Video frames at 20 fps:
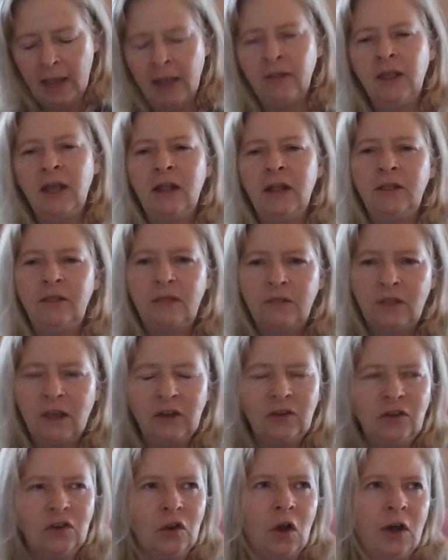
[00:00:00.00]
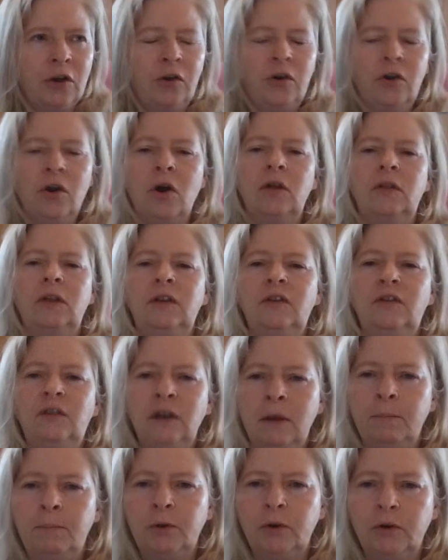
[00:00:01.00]
And then they slaughtered all
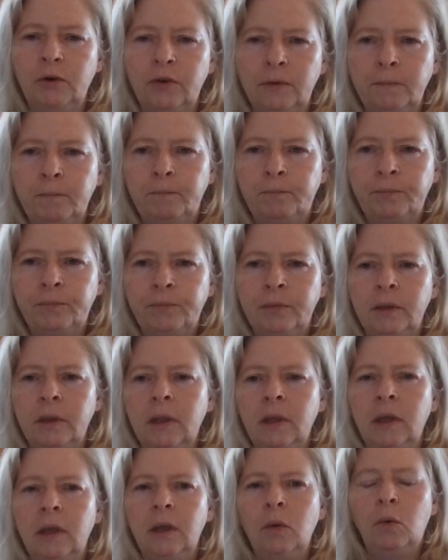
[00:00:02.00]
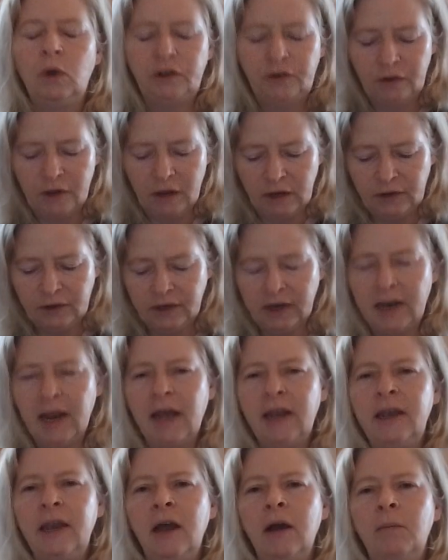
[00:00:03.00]
these Templars, which they said
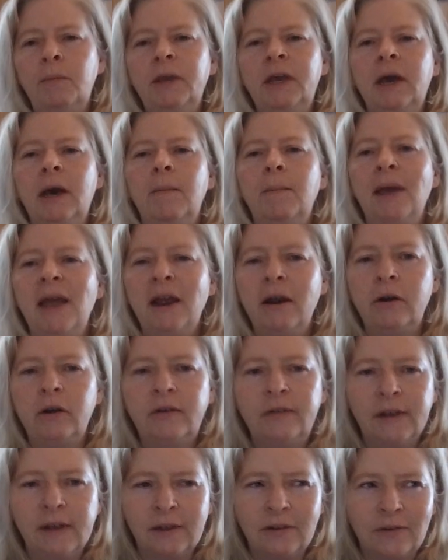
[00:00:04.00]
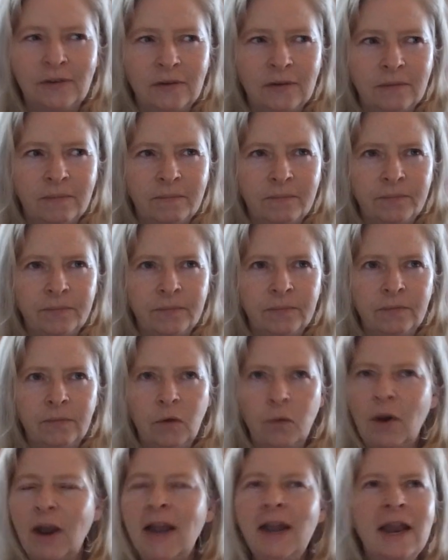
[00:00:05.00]
had now become heretics,
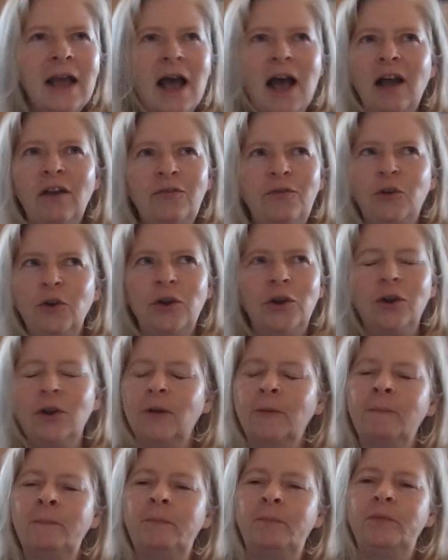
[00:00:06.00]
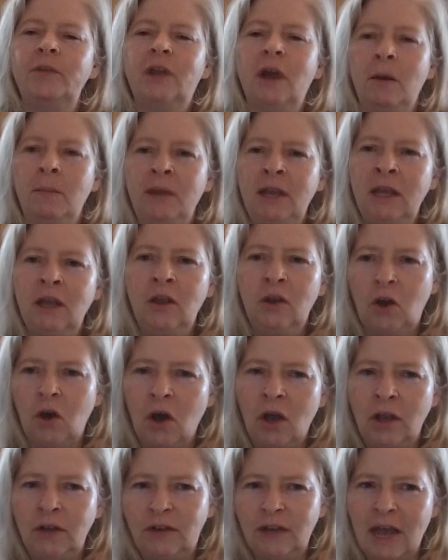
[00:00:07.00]
right after coming in
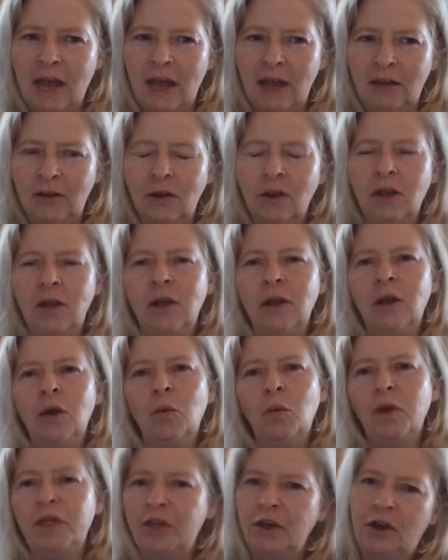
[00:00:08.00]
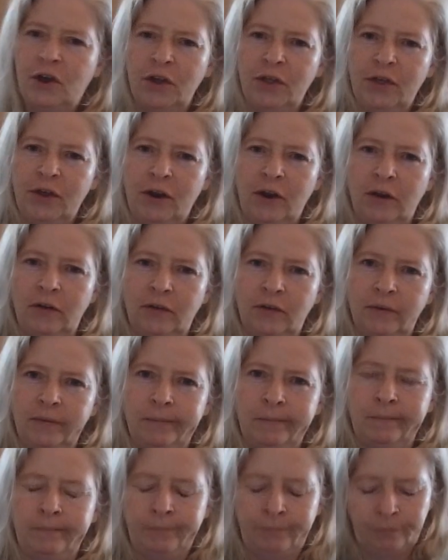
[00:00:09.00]
contact with the Cathars.
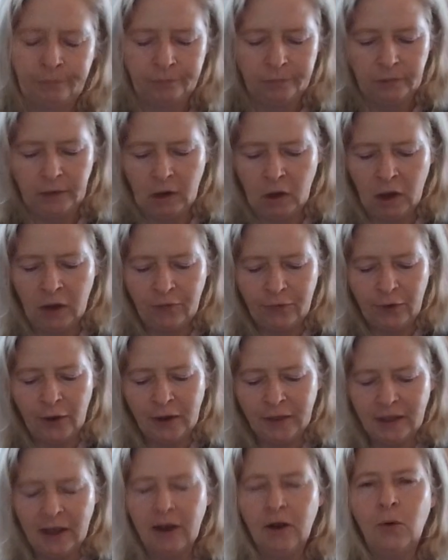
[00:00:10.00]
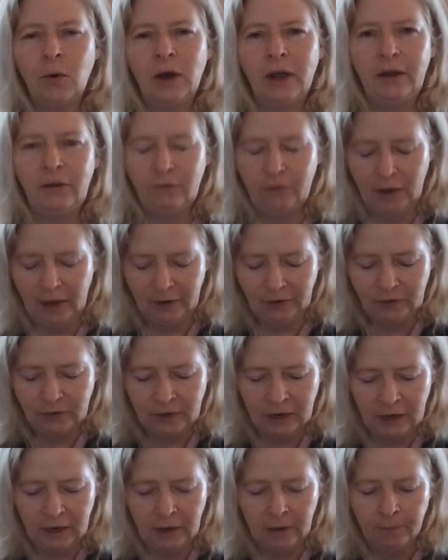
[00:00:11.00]
Now, I find that quite
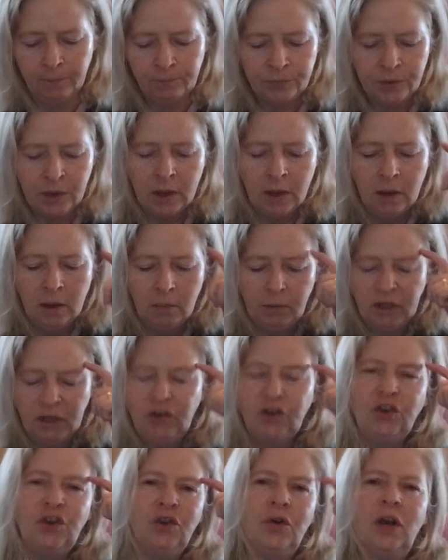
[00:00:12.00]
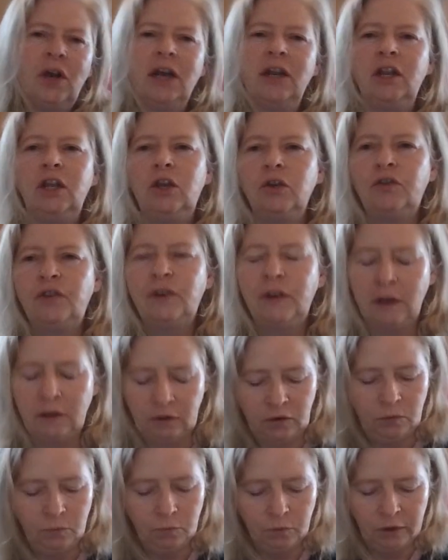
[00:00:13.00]
fascinating, but you do got to use
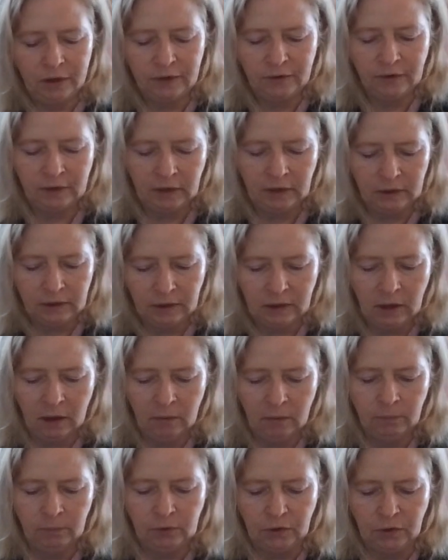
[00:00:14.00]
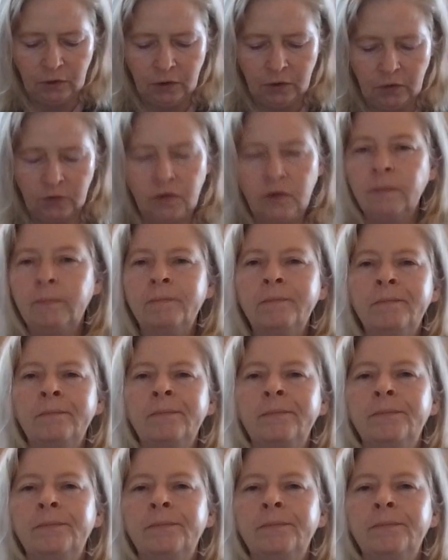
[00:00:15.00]
sense and reasoning to come to those